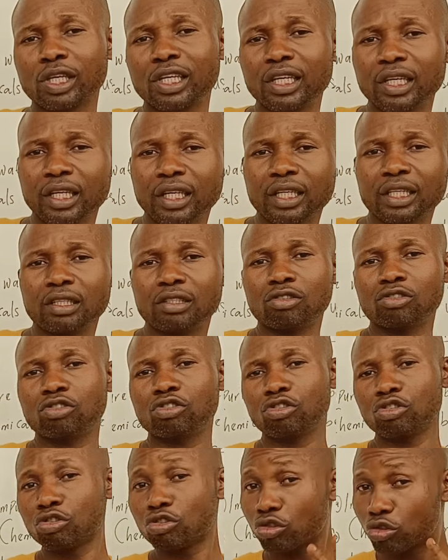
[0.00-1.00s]
kill
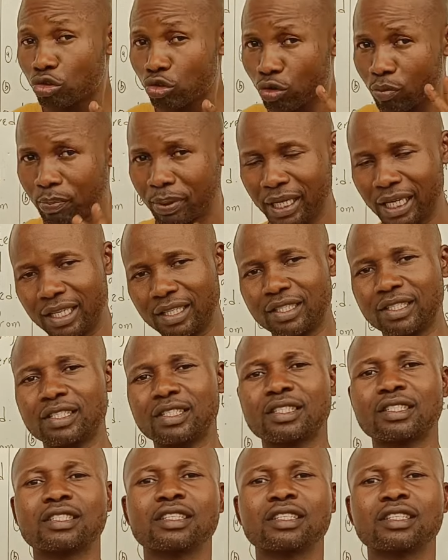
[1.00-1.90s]
two birds